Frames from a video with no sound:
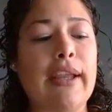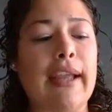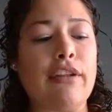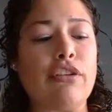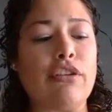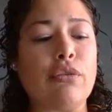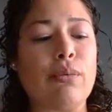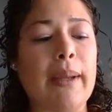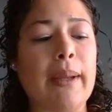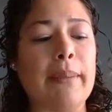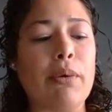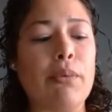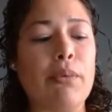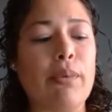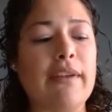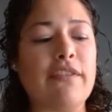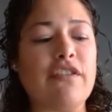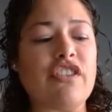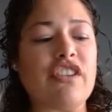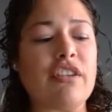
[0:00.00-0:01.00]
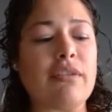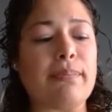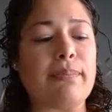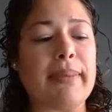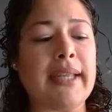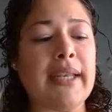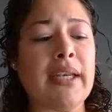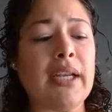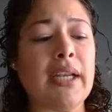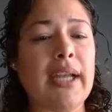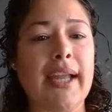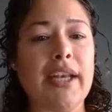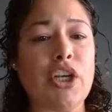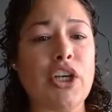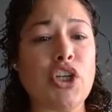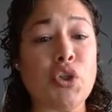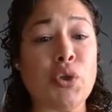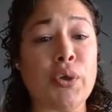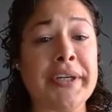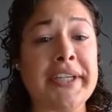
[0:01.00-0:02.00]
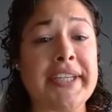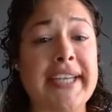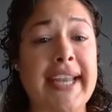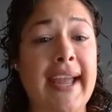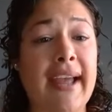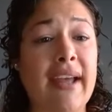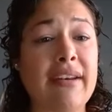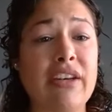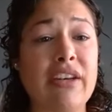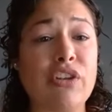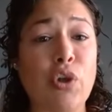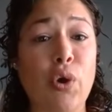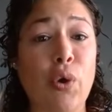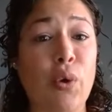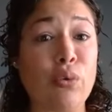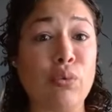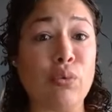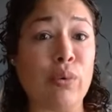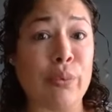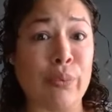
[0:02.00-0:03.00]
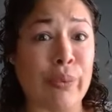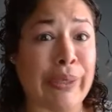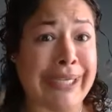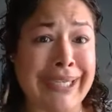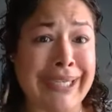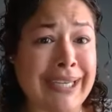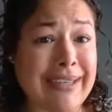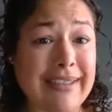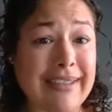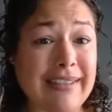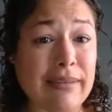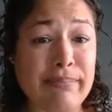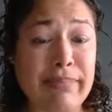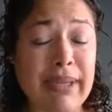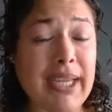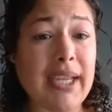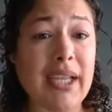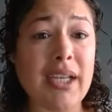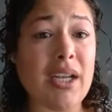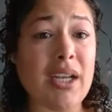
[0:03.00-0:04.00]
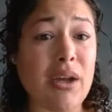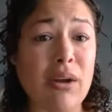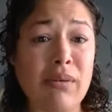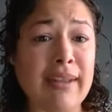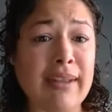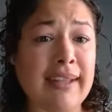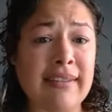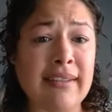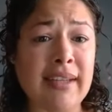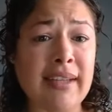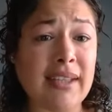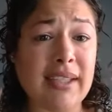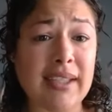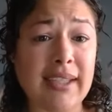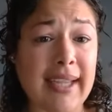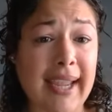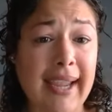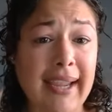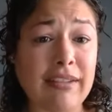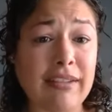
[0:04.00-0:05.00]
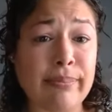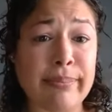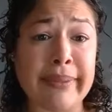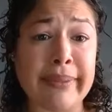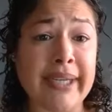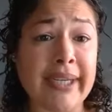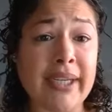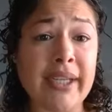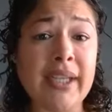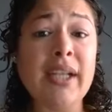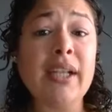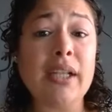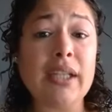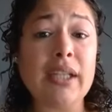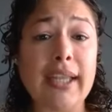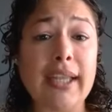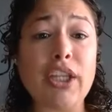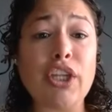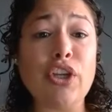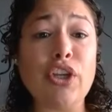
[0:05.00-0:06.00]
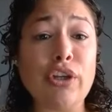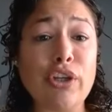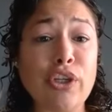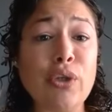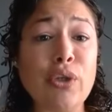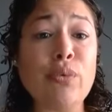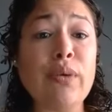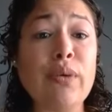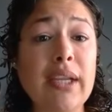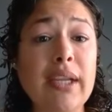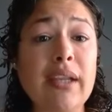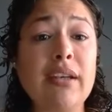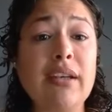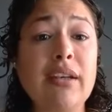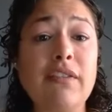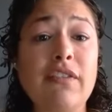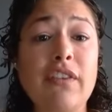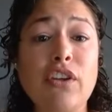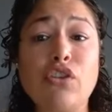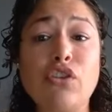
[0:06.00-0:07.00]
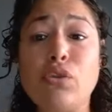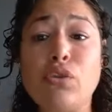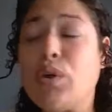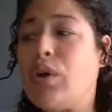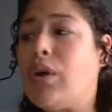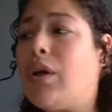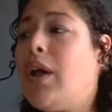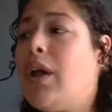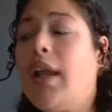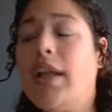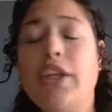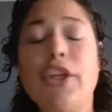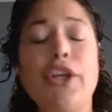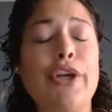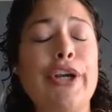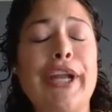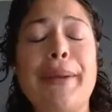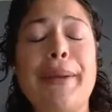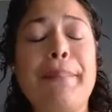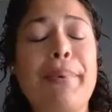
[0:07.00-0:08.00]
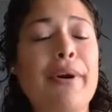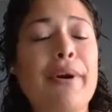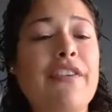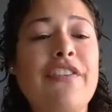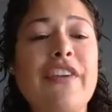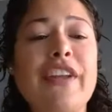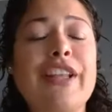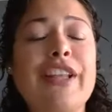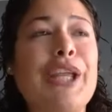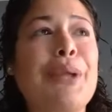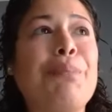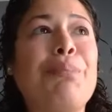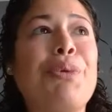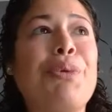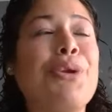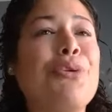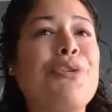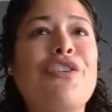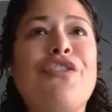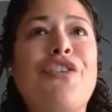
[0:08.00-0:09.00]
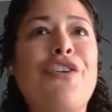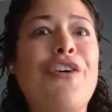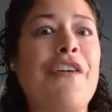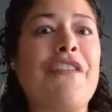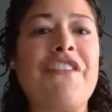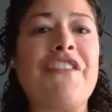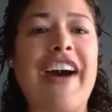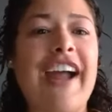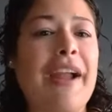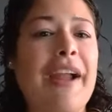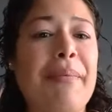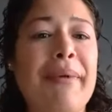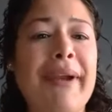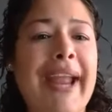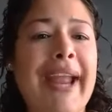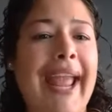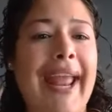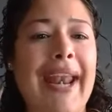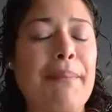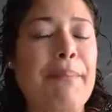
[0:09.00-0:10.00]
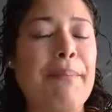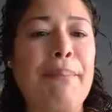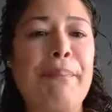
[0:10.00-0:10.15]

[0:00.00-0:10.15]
as women, we've just been kind of torn down and told what we needed to be. And no, that's not the case, bruh. Like, you're a unique individual. You're imperfectly beautiful and vibrant and